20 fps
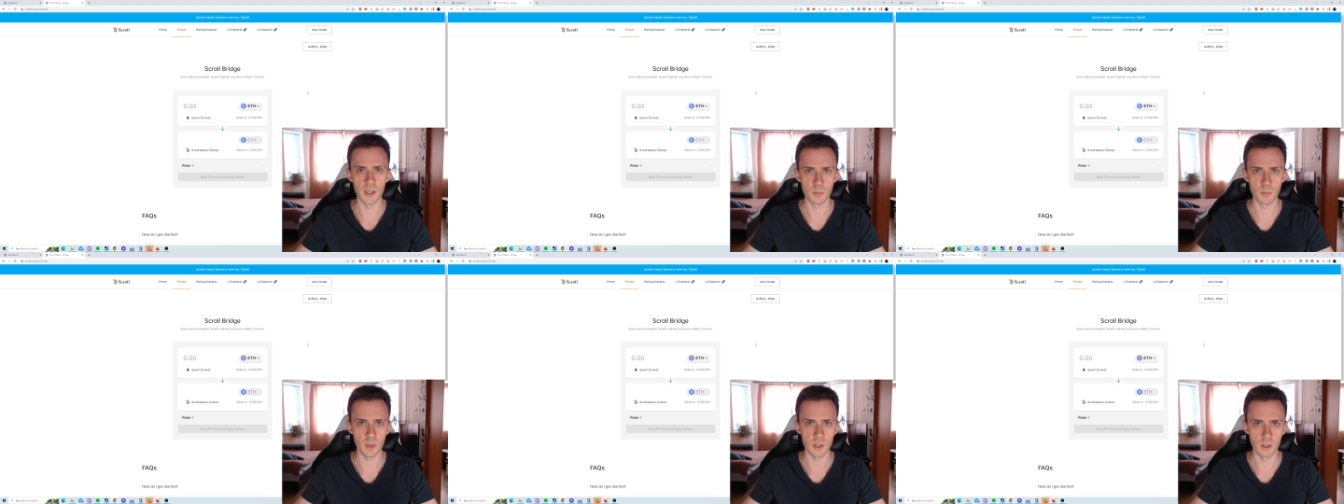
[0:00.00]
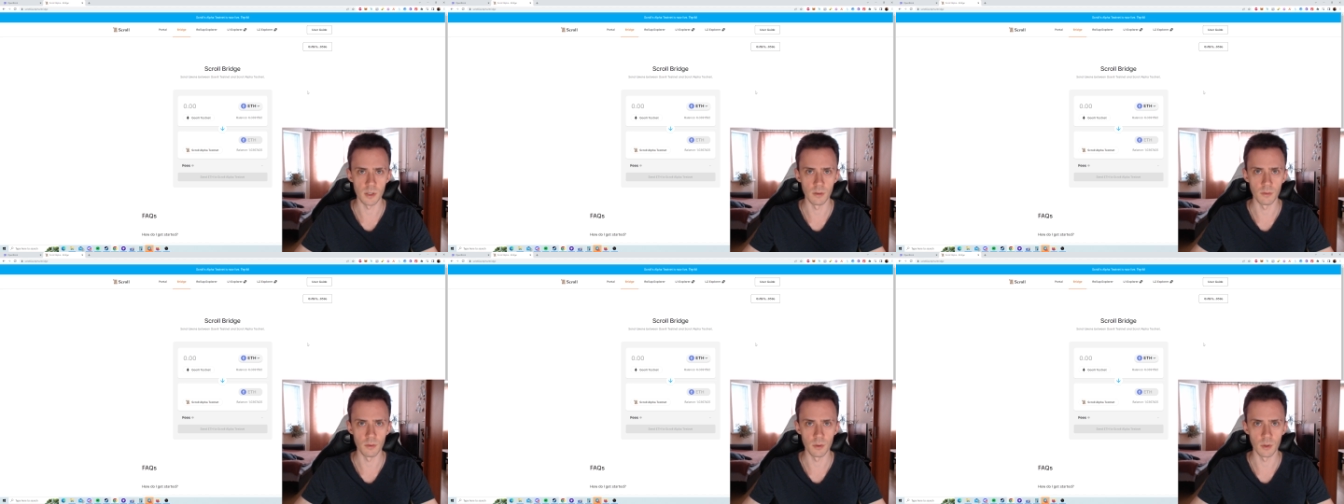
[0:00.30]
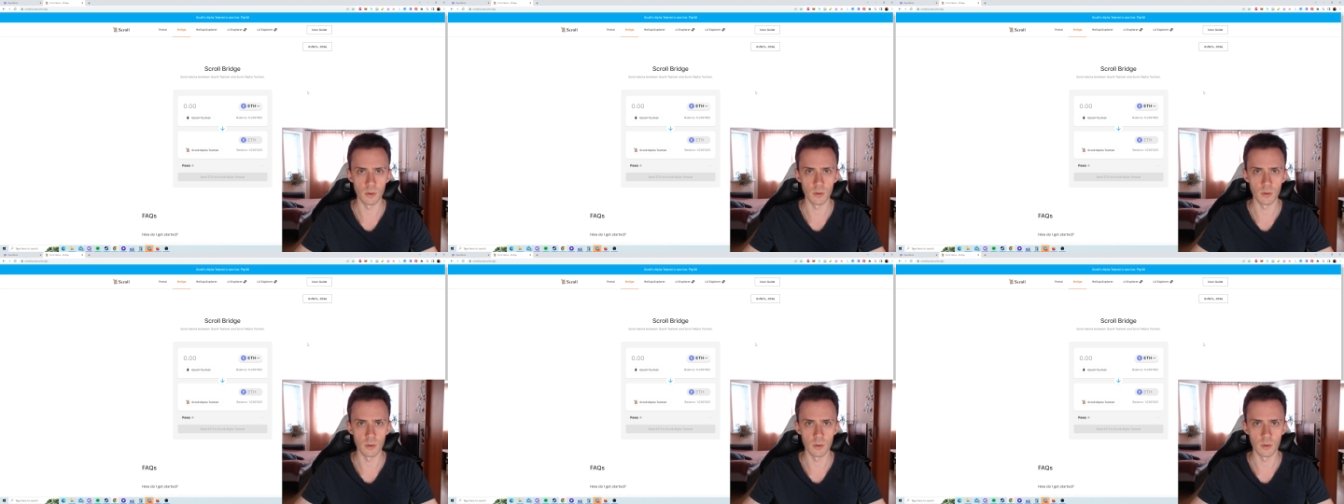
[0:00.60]
especially if
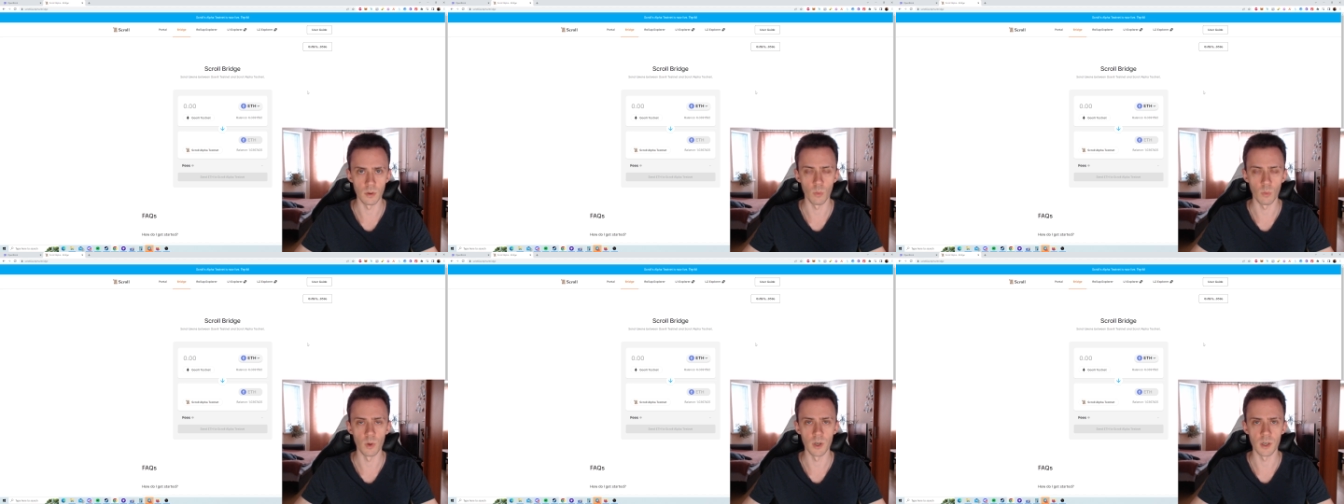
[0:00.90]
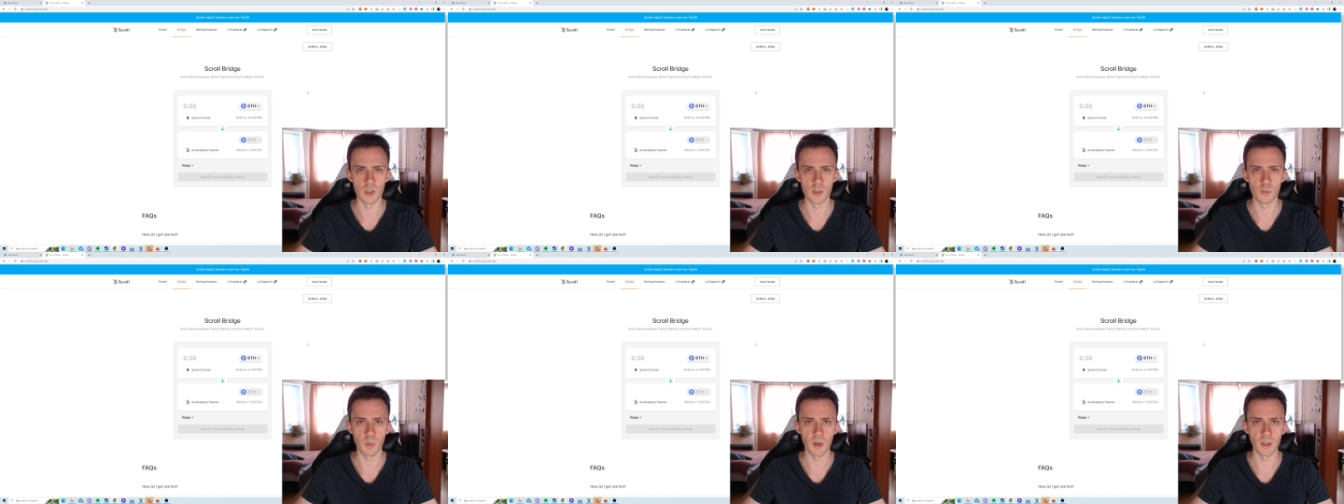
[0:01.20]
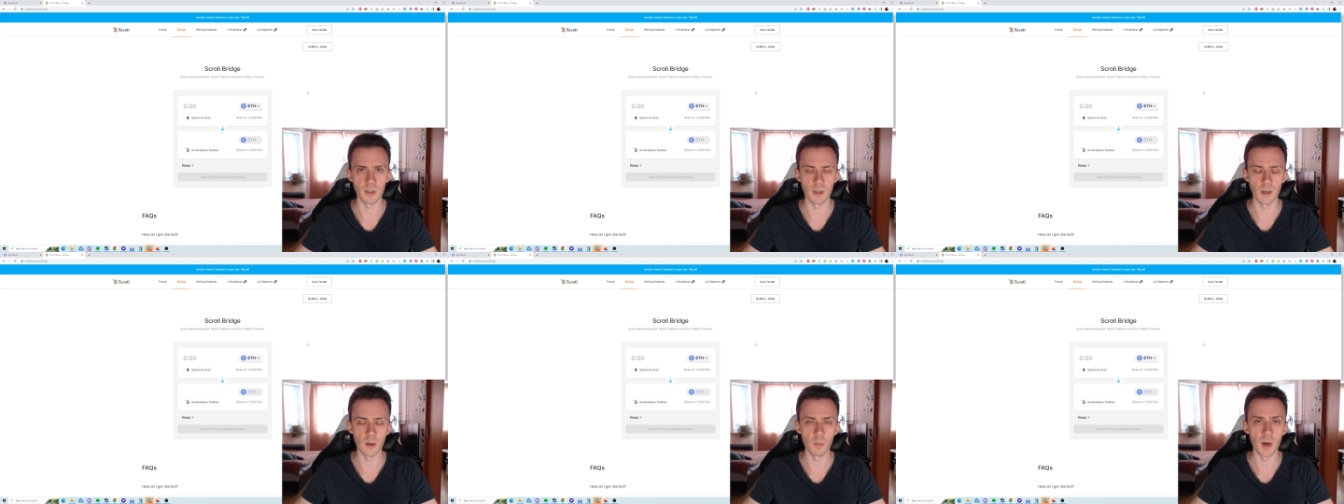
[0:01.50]
you don't want to
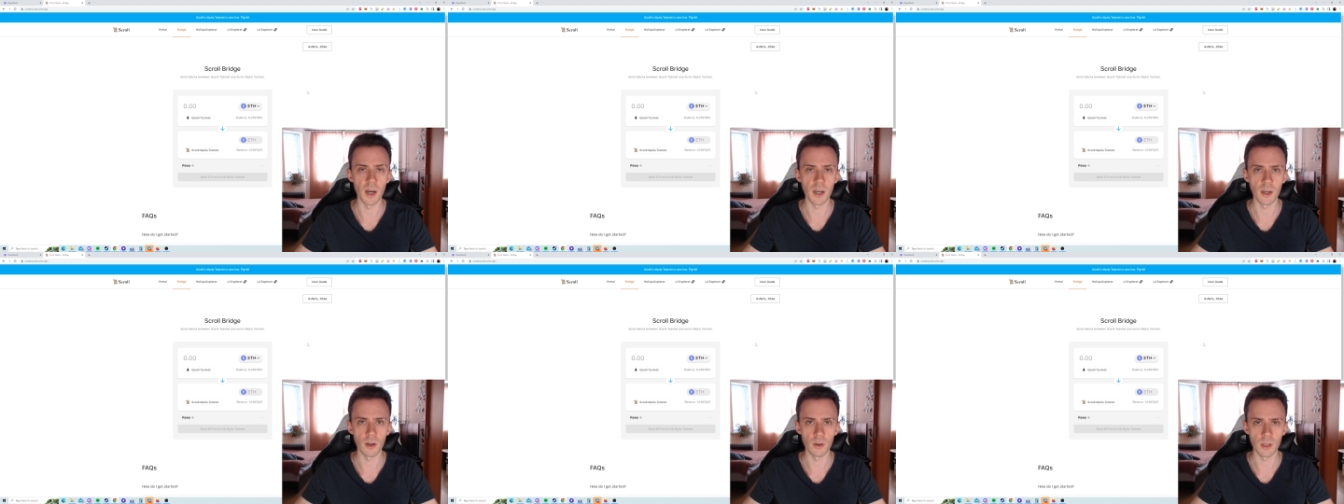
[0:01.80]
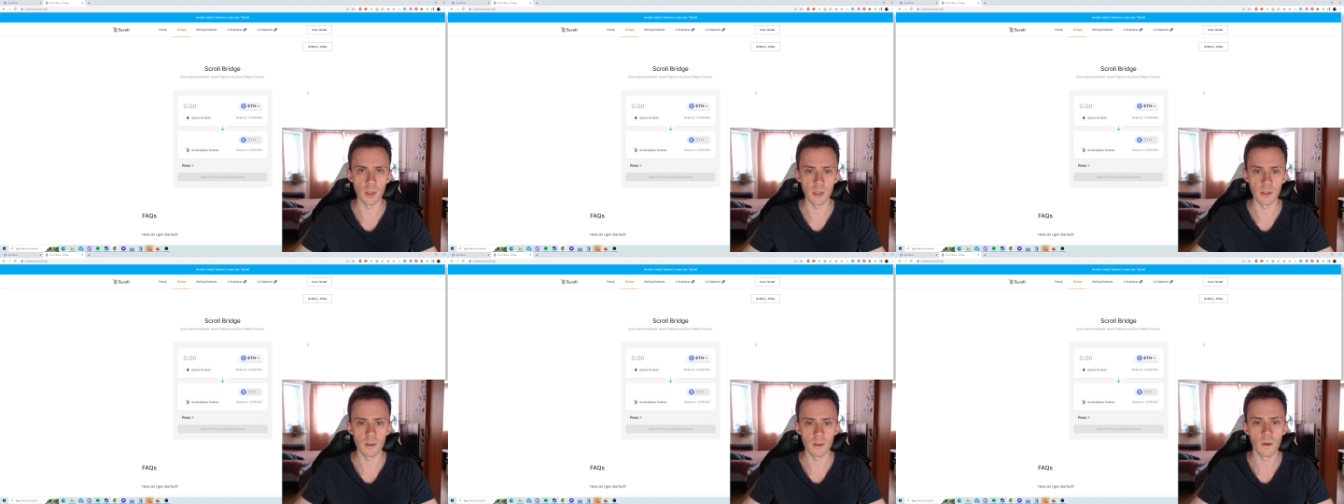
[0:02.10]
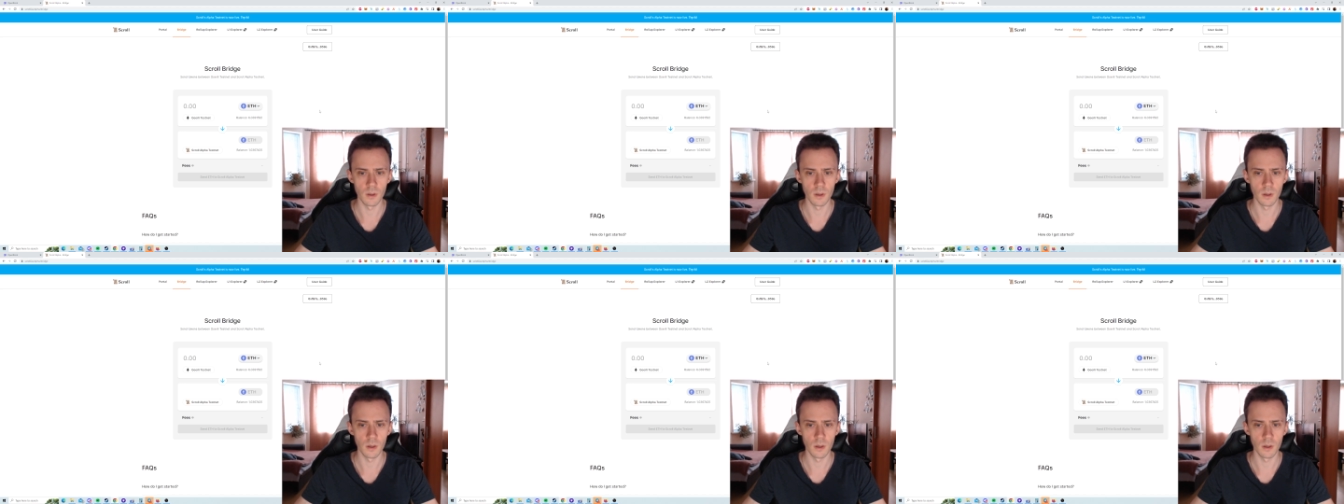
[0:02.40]
spend any money on it.